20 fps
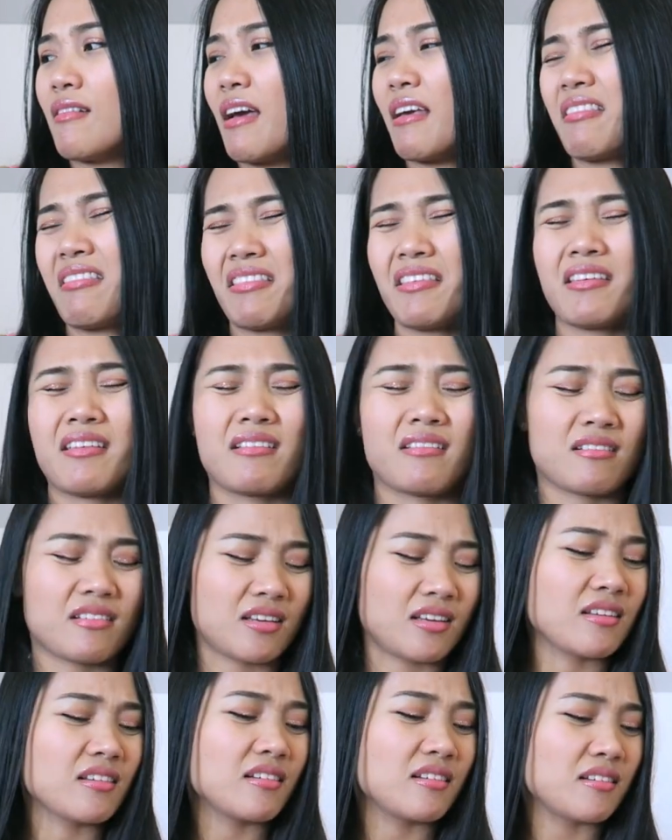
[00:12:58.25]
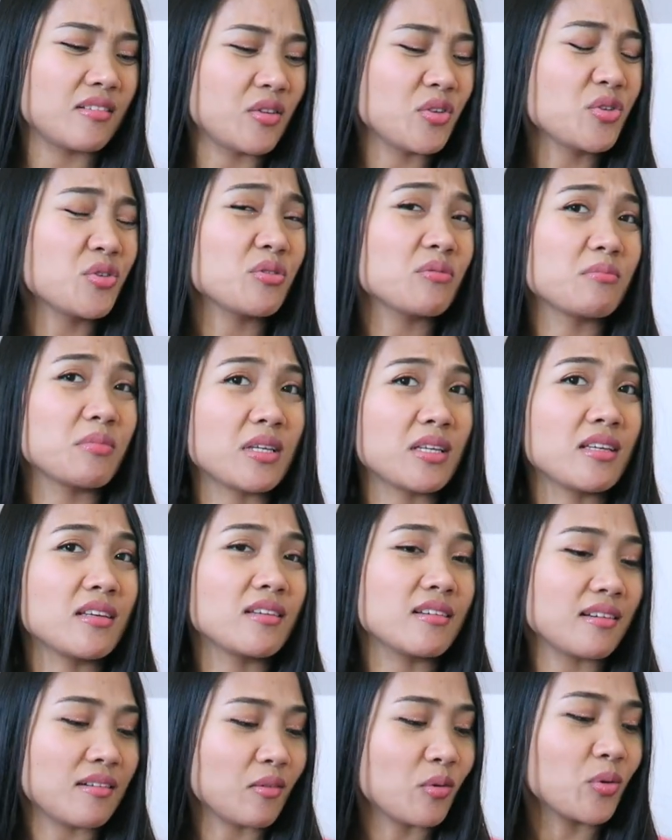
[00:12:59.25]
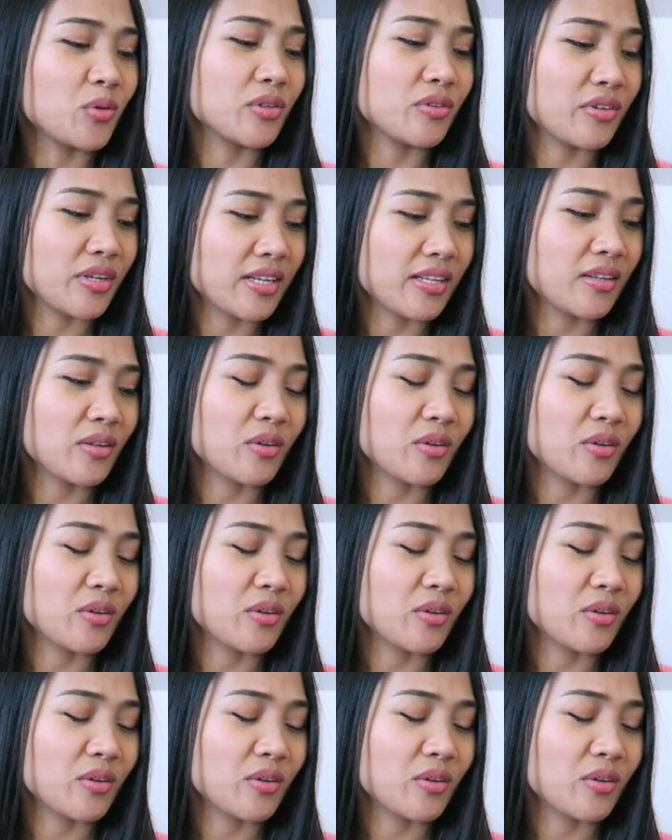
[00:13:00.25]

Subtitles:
I think you should be ordering